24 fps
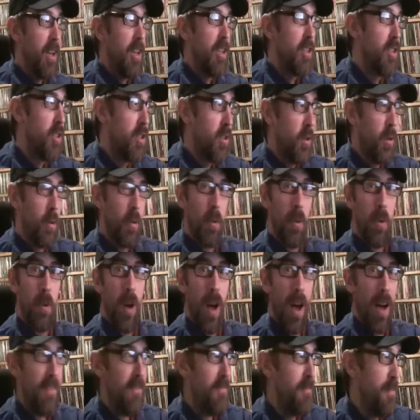
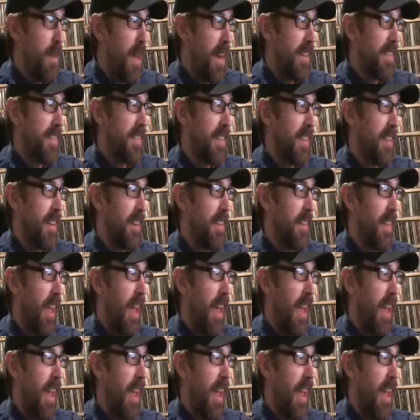School of Medicine,